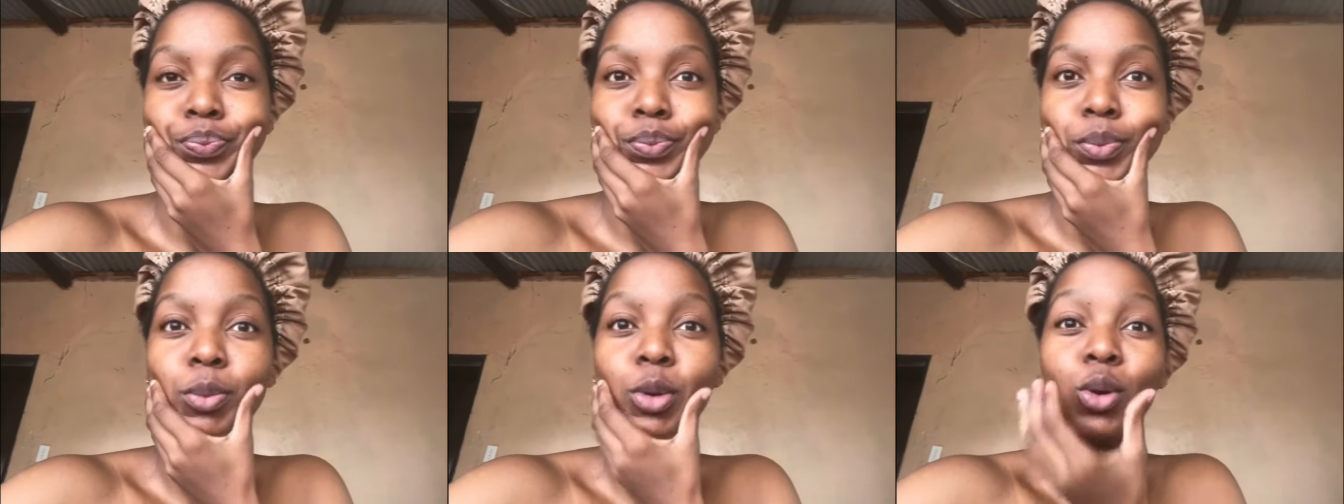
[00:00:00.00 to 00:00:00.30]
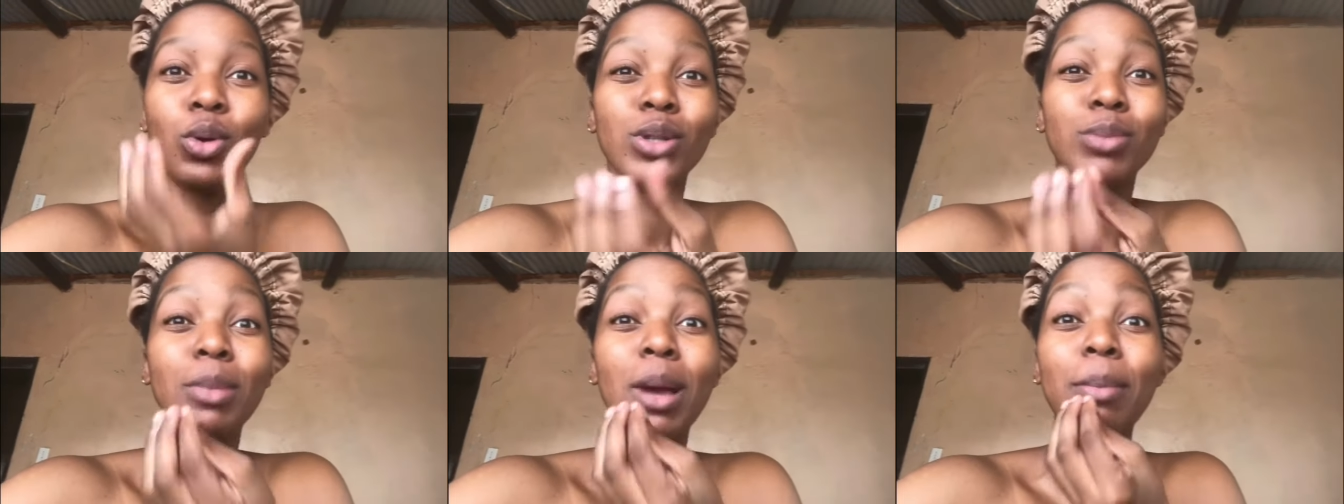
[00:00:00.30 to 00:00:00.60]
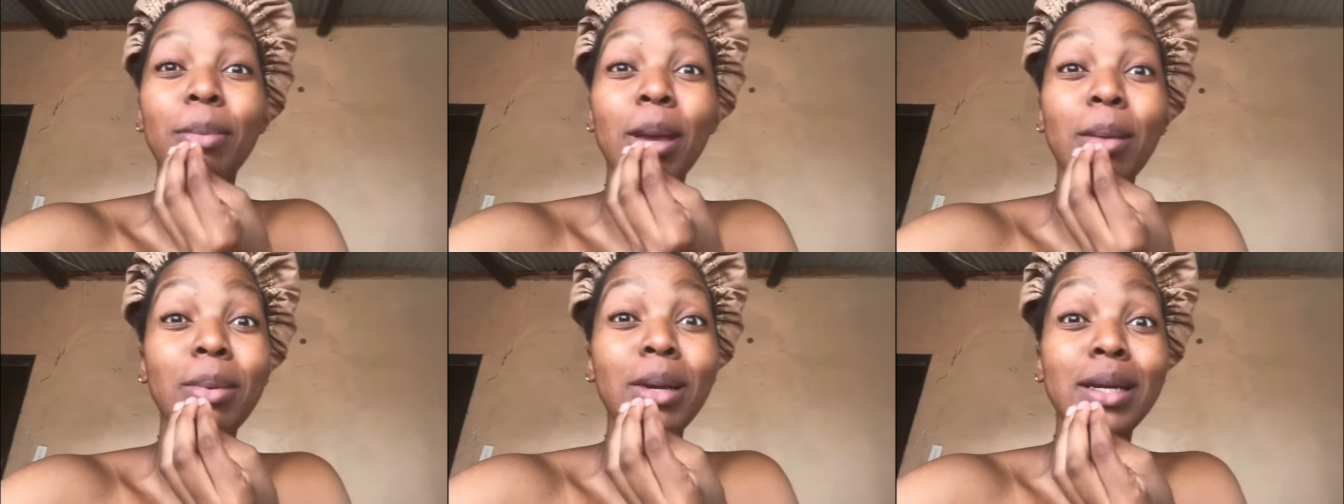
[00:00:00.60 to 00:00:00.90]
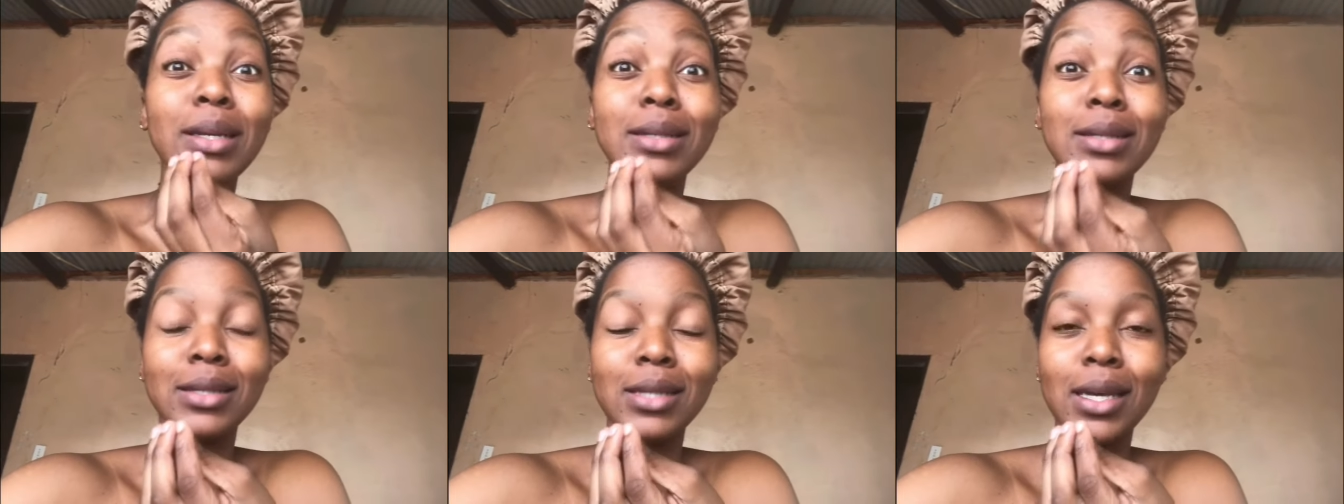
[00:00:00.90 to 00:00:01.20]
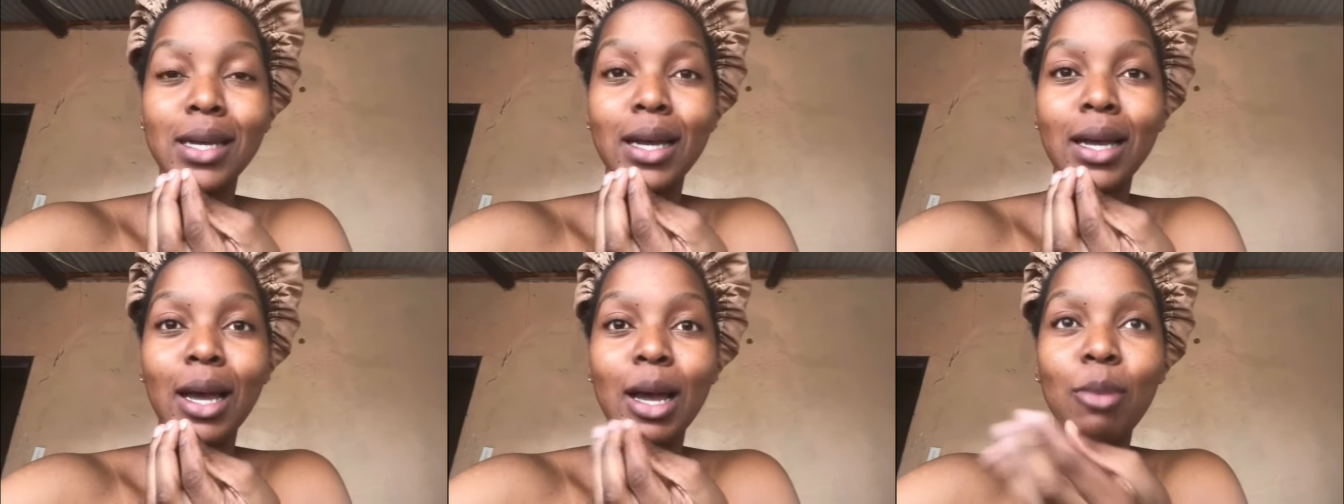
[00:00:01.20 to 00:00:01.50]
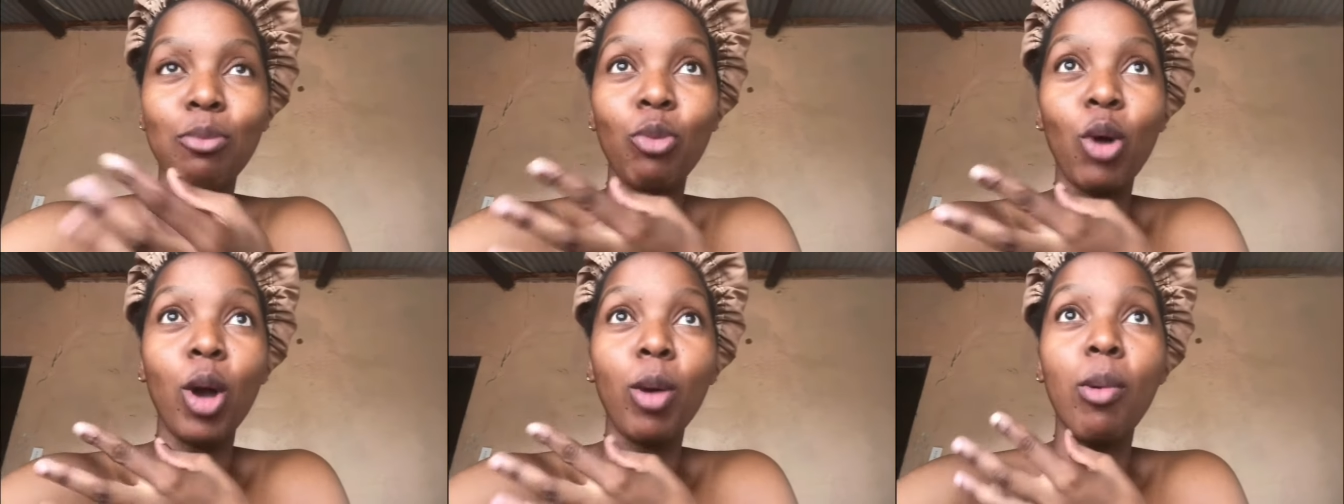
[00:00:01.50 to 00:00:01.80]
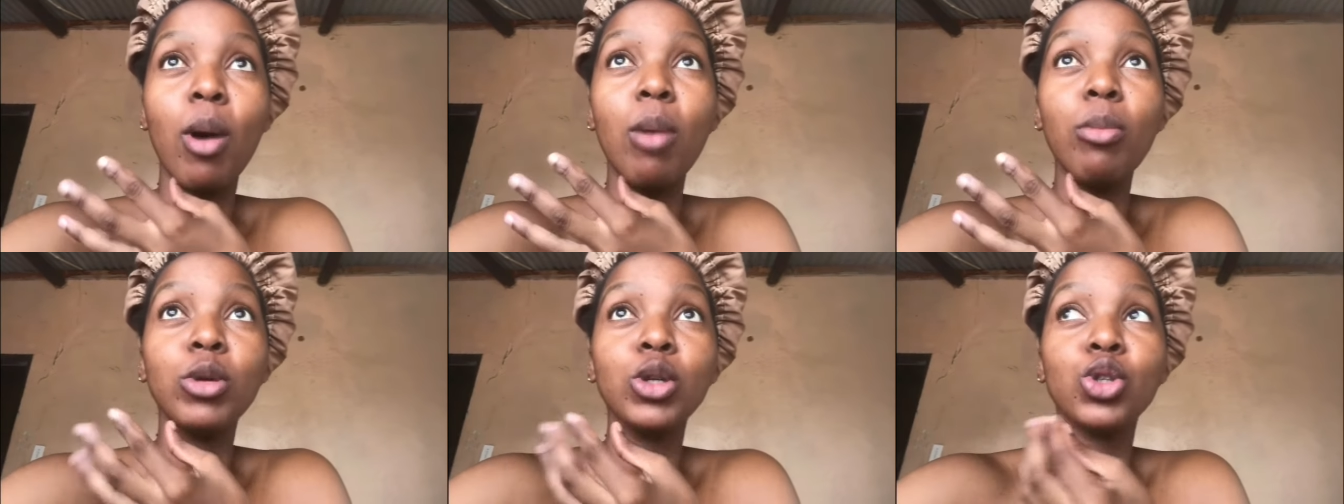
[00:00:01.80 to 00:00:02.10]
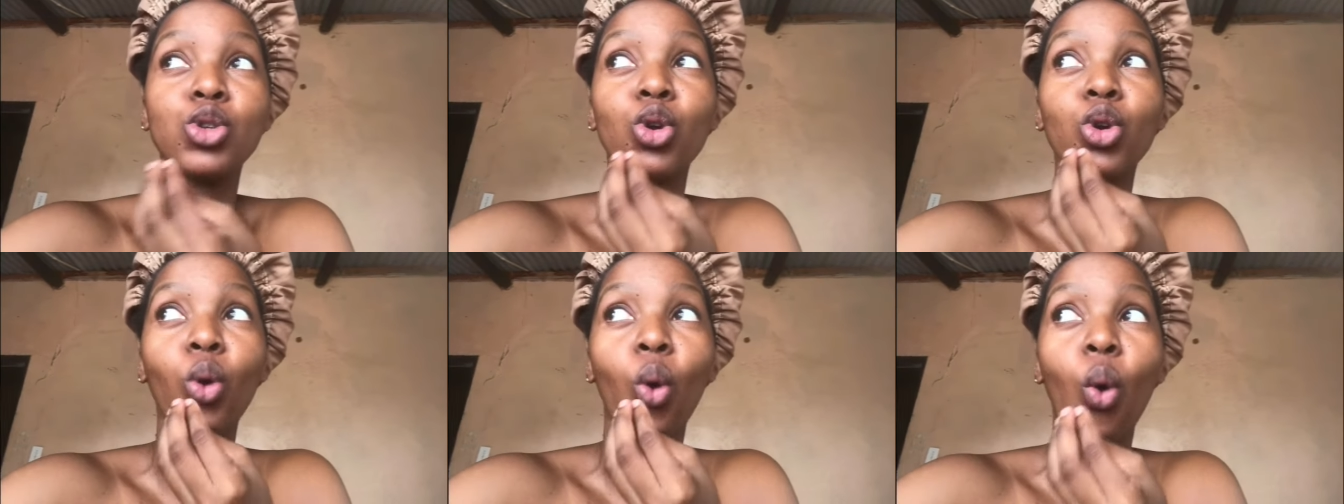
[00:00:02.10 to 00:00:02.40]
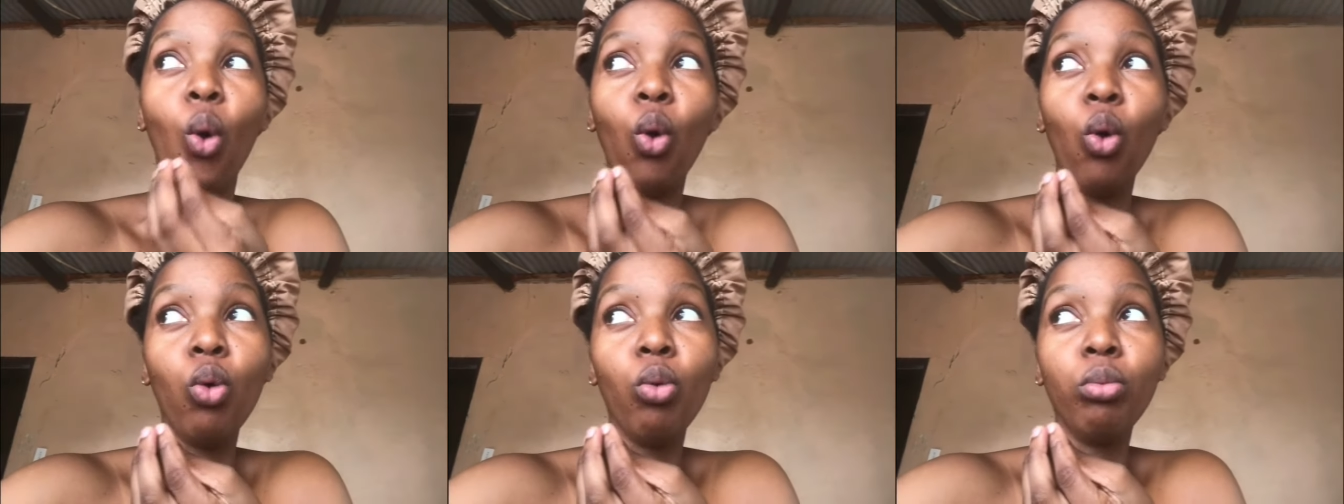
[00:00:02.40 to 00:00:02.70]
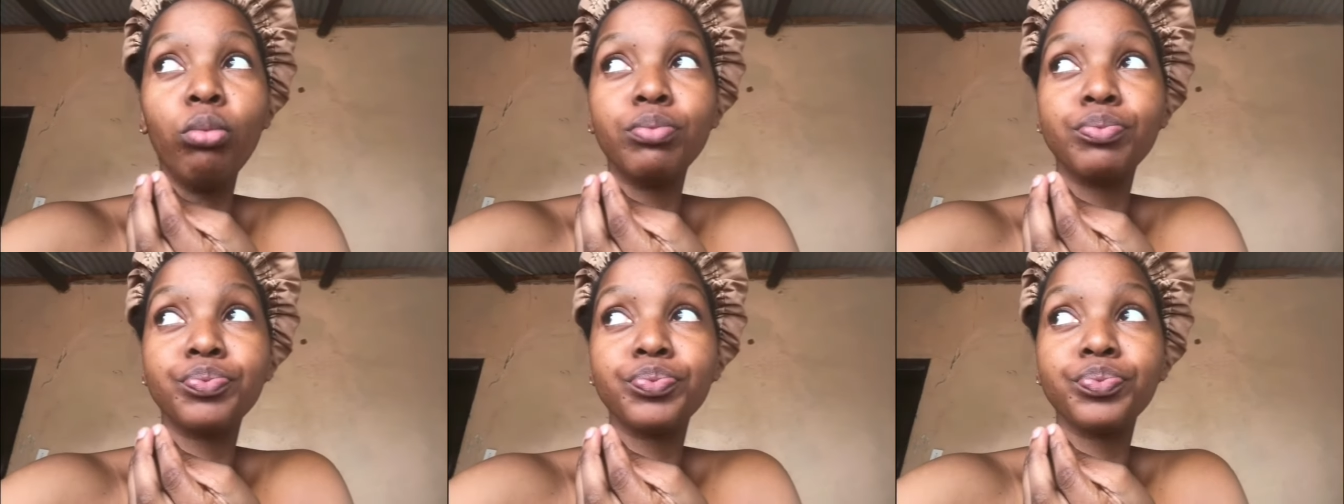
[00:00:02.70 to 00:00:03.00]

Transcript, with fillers: because my baby is sick, my mom is not home,